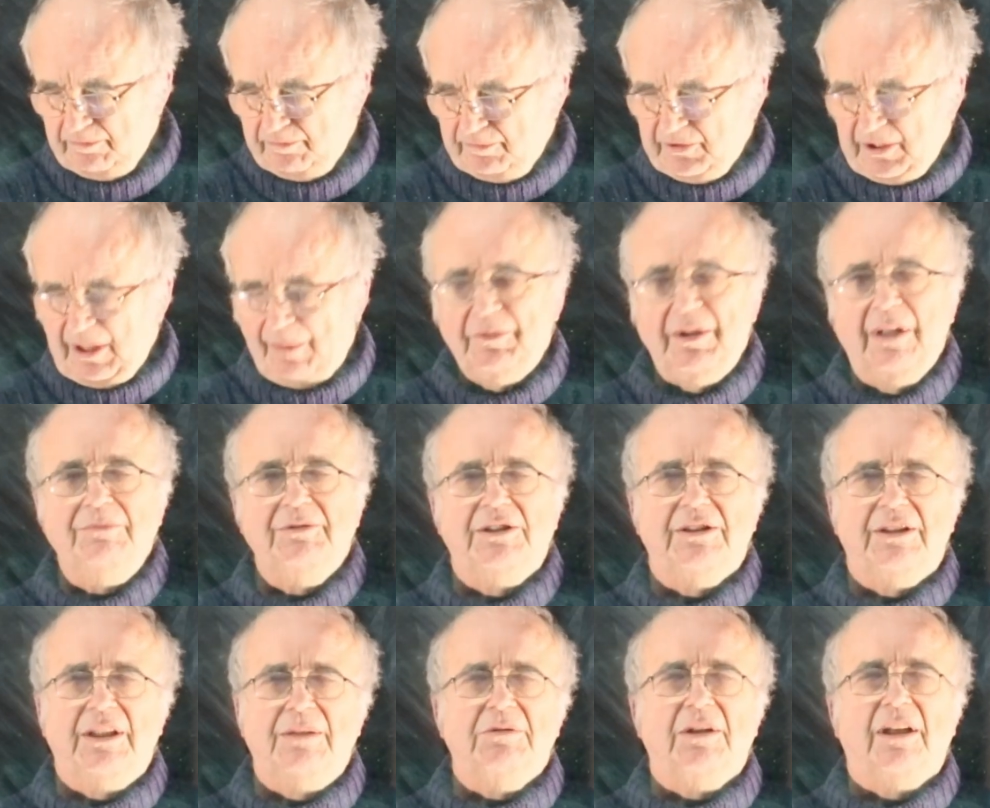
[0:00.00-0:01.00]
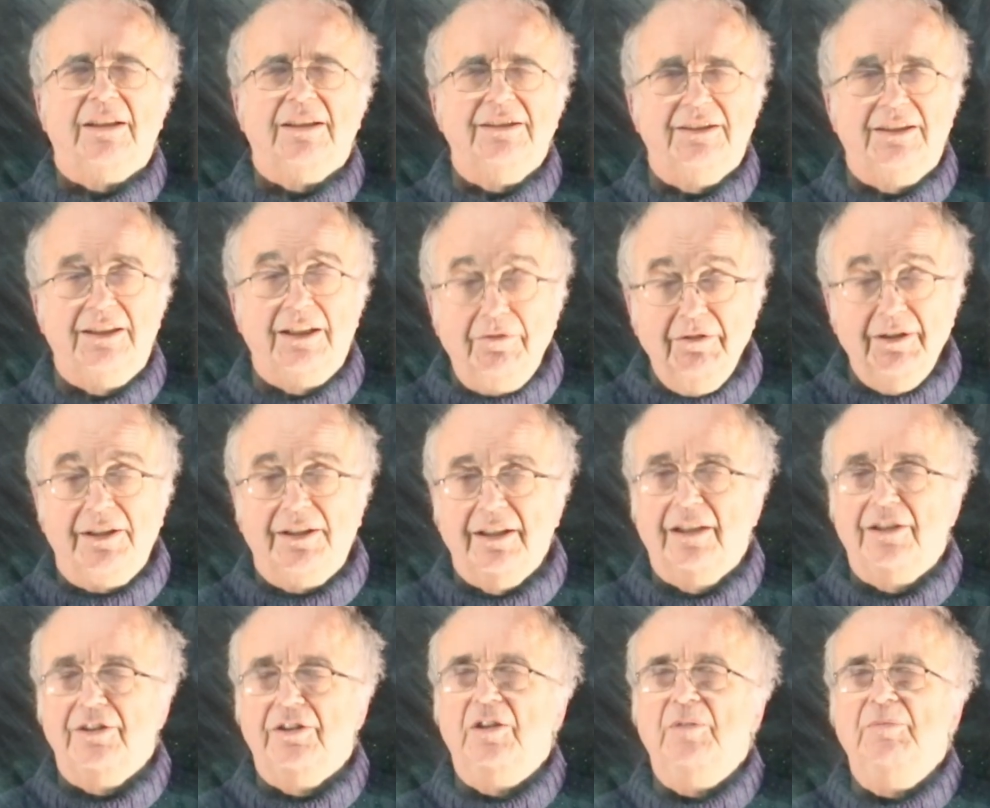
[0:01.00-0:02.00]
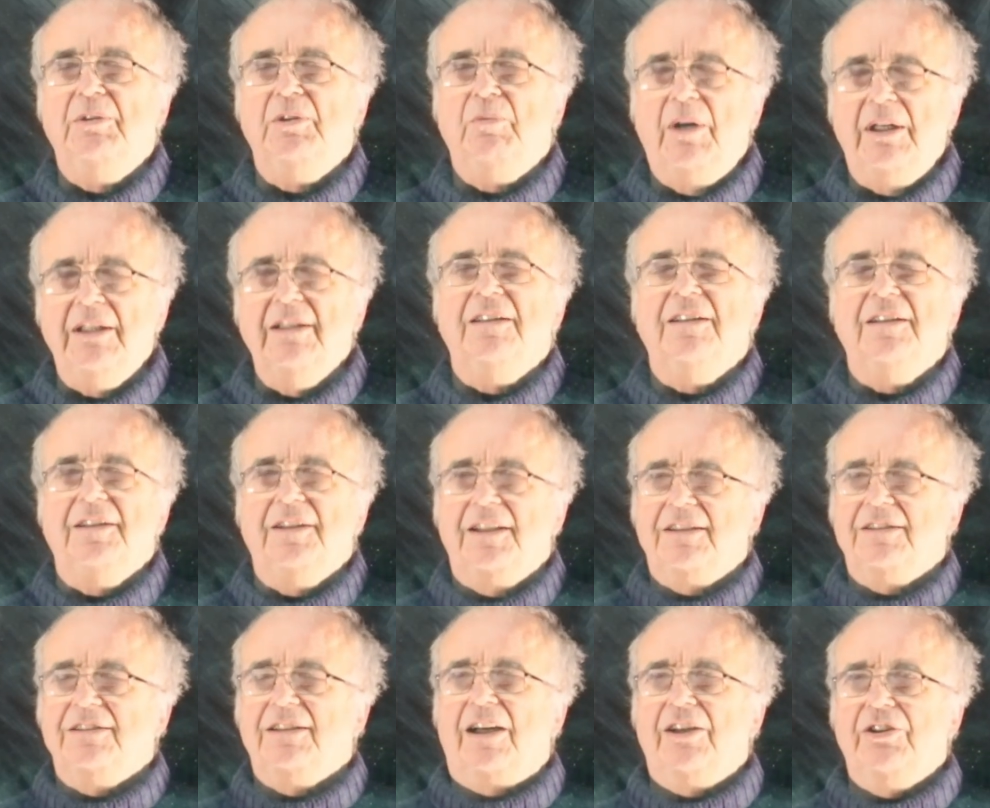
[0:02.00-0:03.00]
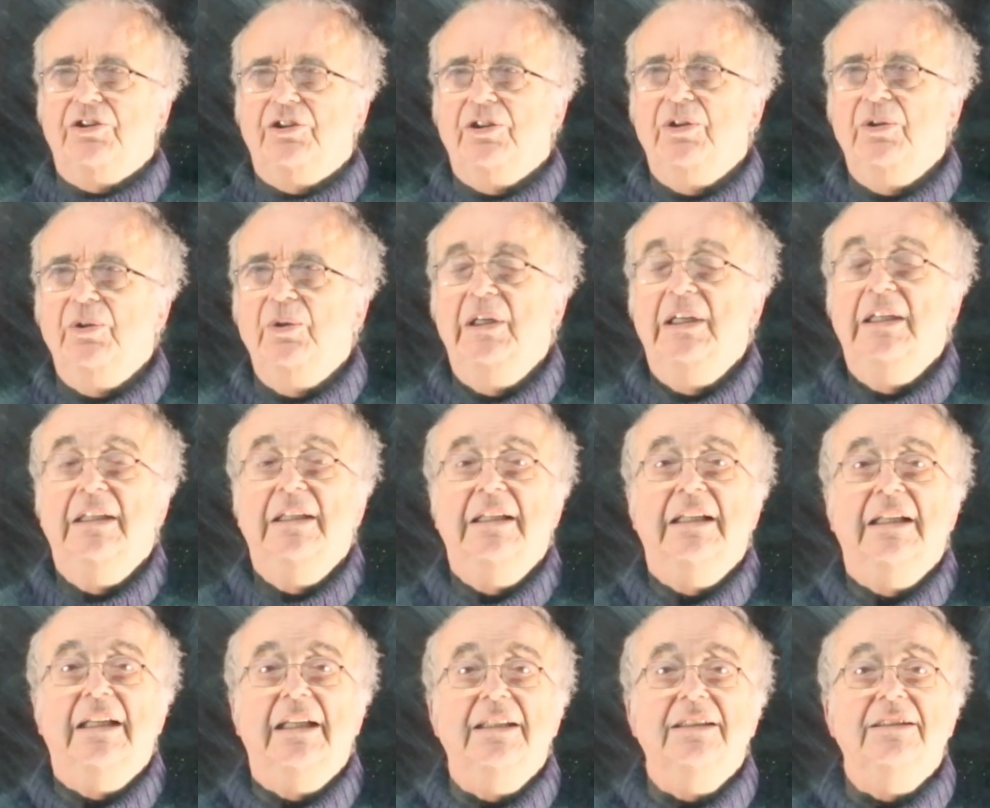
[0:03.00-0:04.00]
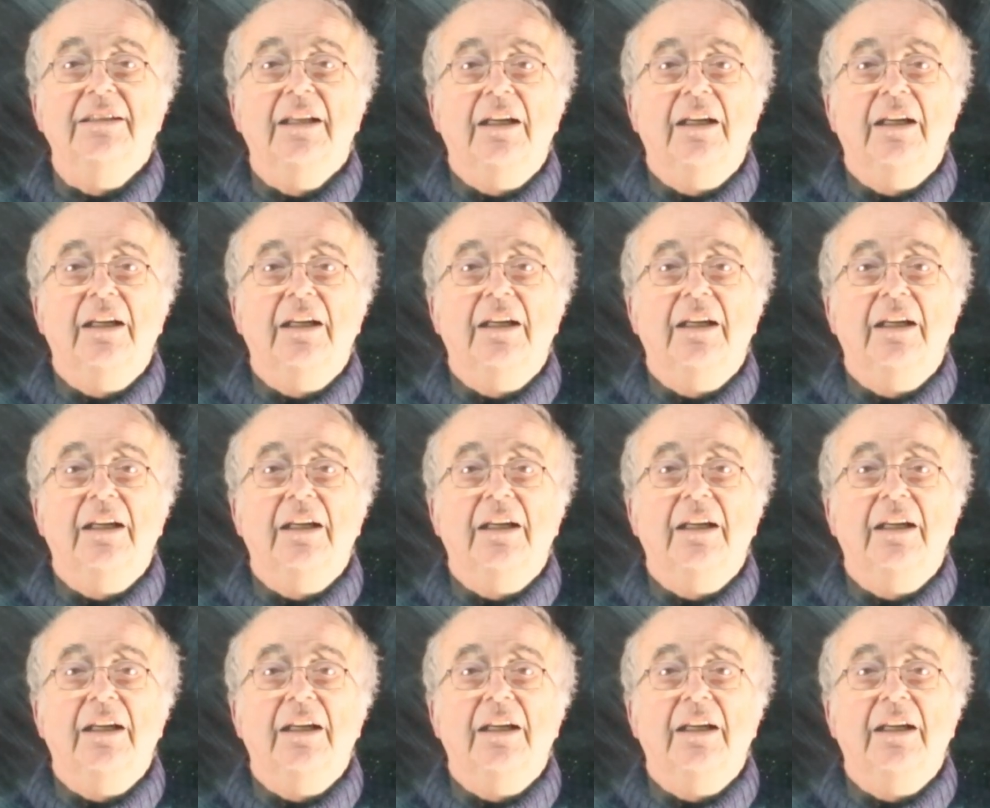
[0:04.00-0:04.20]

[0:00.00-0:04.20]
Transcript: sometimes it seems like it's the only thing I do, but one of the things I do is